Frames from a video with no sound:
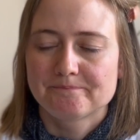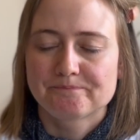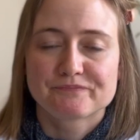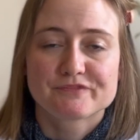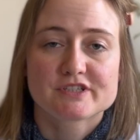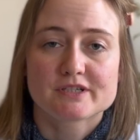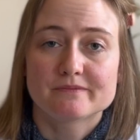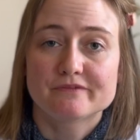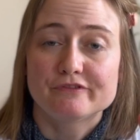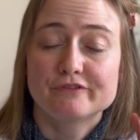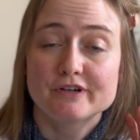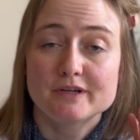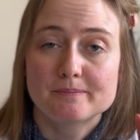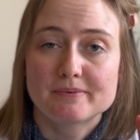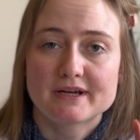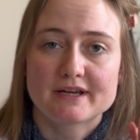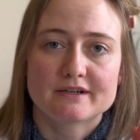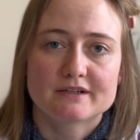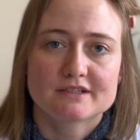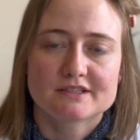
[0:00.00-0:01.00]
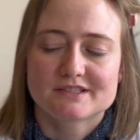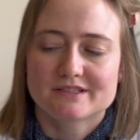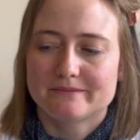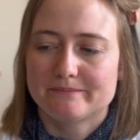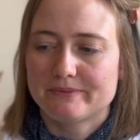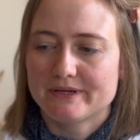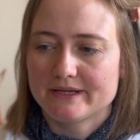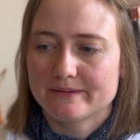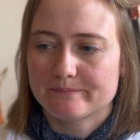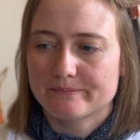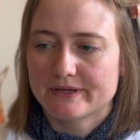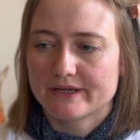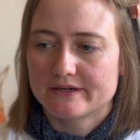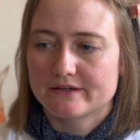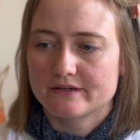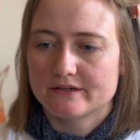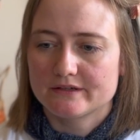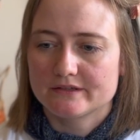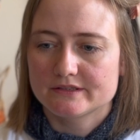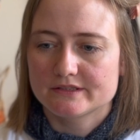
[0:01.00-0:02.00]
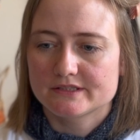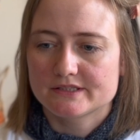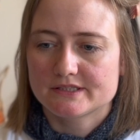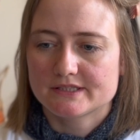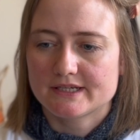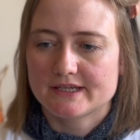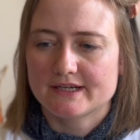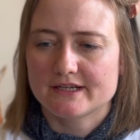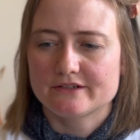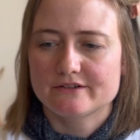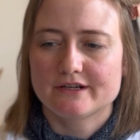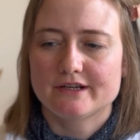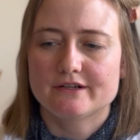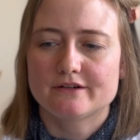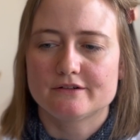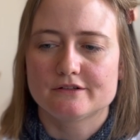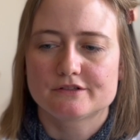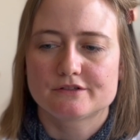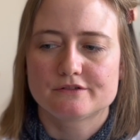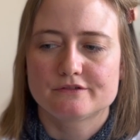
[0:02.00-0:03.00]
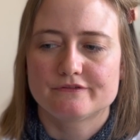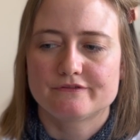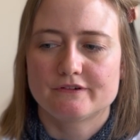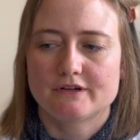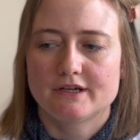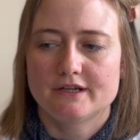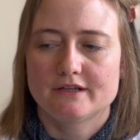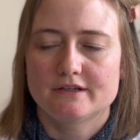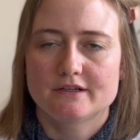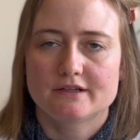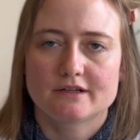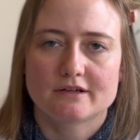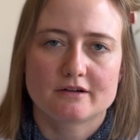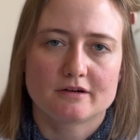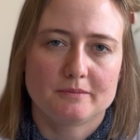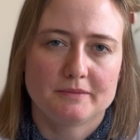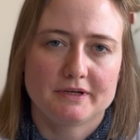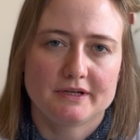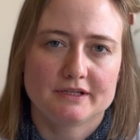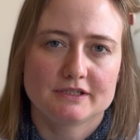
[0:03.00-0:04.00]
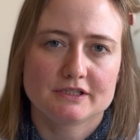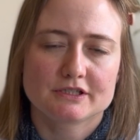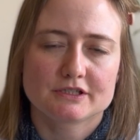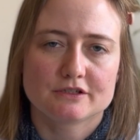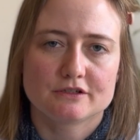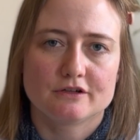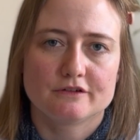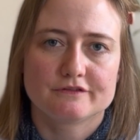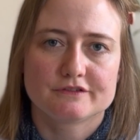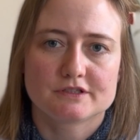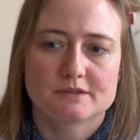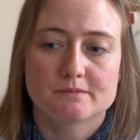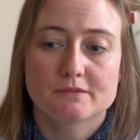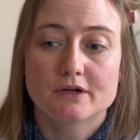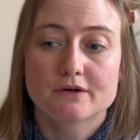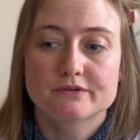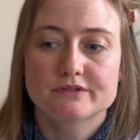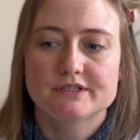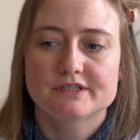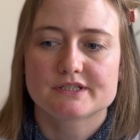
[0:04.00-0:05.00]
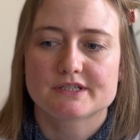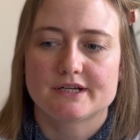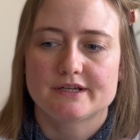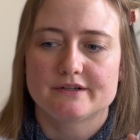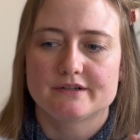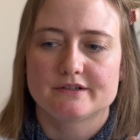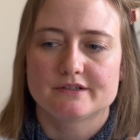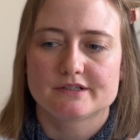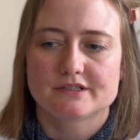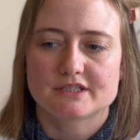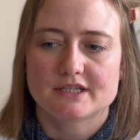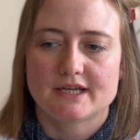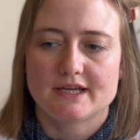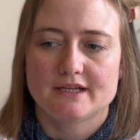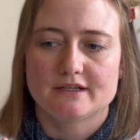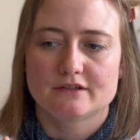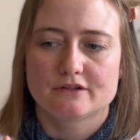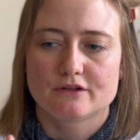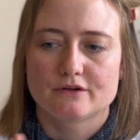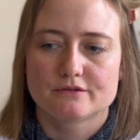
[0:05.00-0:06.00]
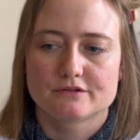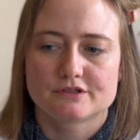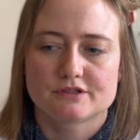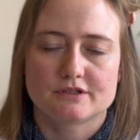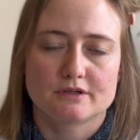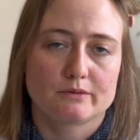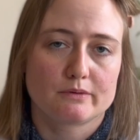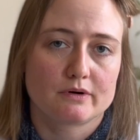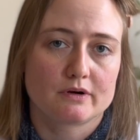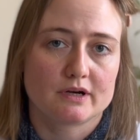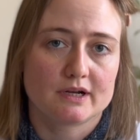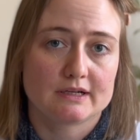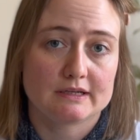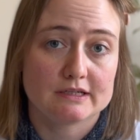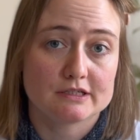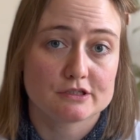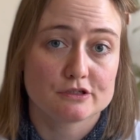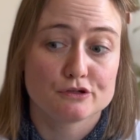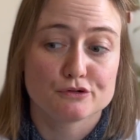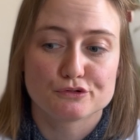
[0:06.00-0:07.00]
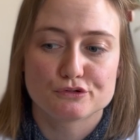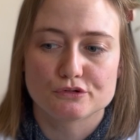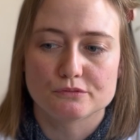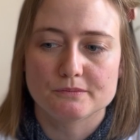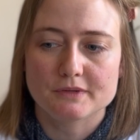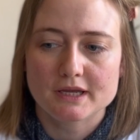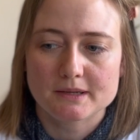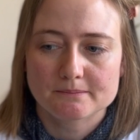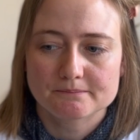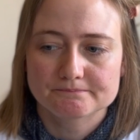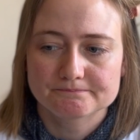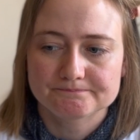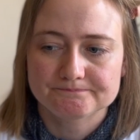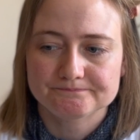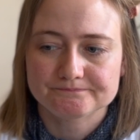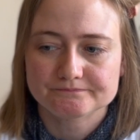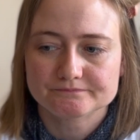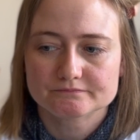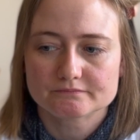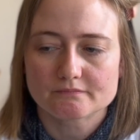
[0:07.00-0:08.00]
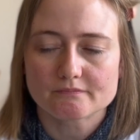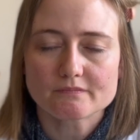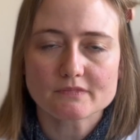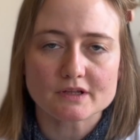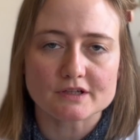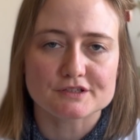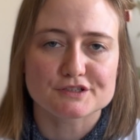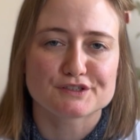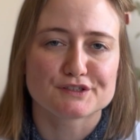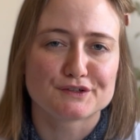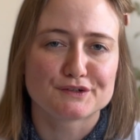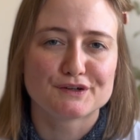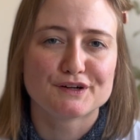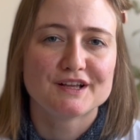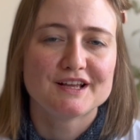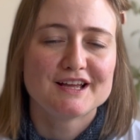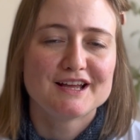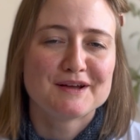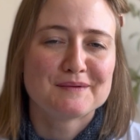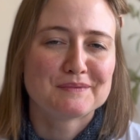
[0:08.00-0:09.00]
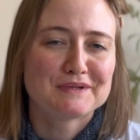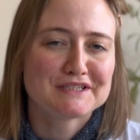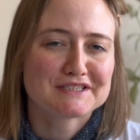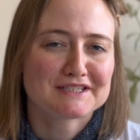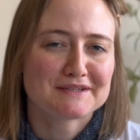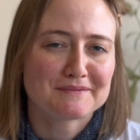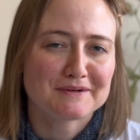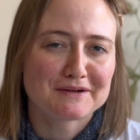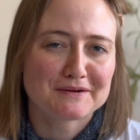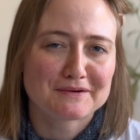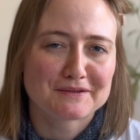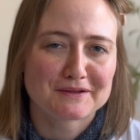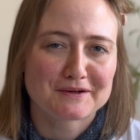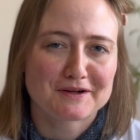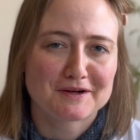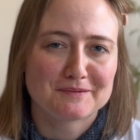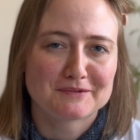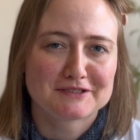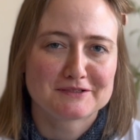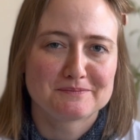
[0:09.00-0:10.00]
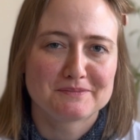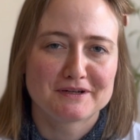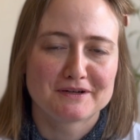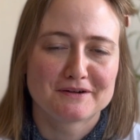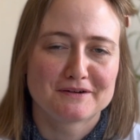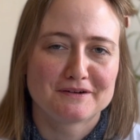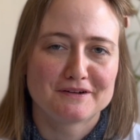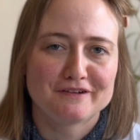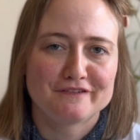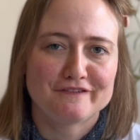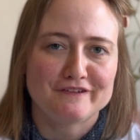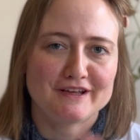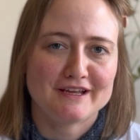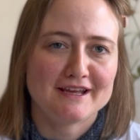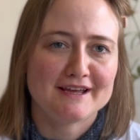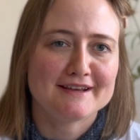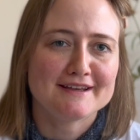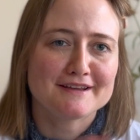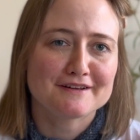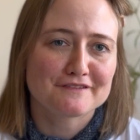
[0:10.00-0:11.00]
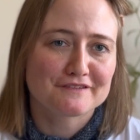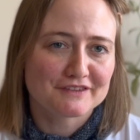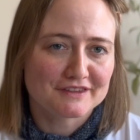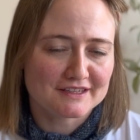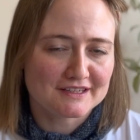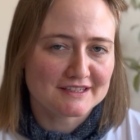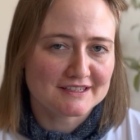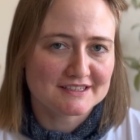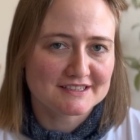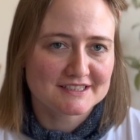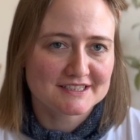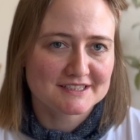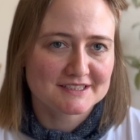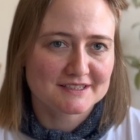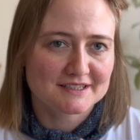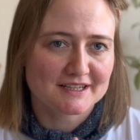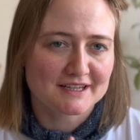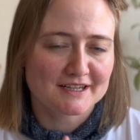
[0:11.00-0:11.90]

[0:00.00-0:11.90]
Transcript: some free patterns, some paid patterns, and I tried also to find a combination of some known designers and those that were at least new to me. So please let me know in the comments below if any of these